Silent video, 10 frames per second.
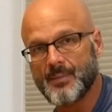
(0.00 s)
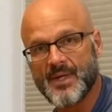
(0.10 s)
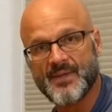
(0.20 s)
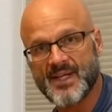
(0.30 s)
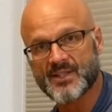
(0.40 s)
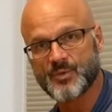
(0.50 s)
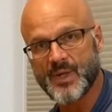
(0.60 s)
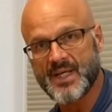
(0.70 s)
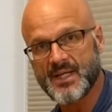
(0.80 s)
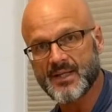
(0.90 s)
in the next
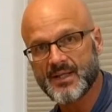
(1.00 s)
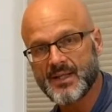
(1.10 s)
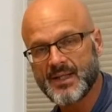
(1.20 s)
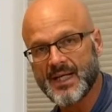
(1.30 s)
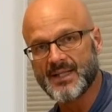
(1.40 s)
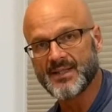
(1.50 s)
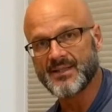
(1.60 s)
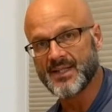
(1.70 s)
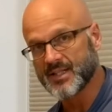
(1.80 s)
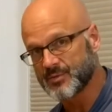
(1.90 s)
week, and
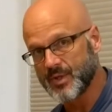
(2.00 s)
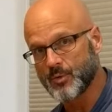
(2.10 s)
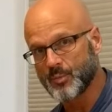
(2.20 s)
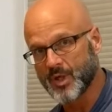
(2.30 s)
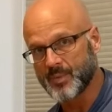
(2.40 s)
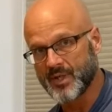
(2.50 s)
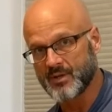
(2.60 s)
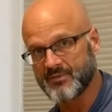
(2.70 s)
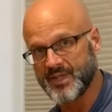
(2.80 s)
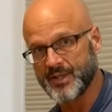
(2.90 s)
then the next week we'll put up
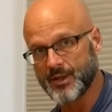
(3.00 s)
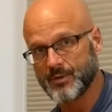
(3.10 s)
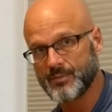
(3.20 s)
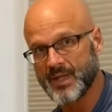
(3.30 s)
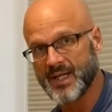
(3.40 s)
another video